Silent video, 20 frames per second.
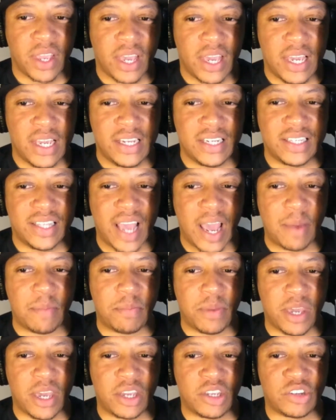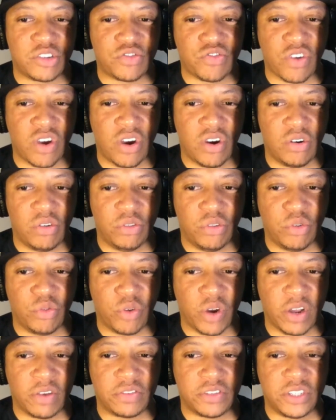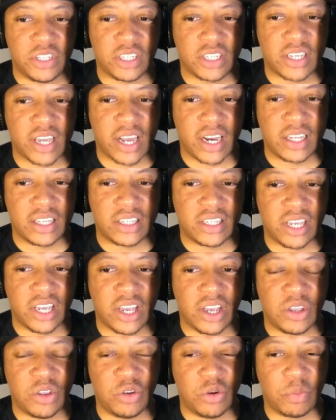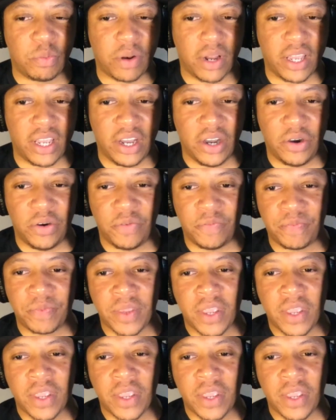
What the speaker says: He's that big and strong. The refs just kind of tell you to play on.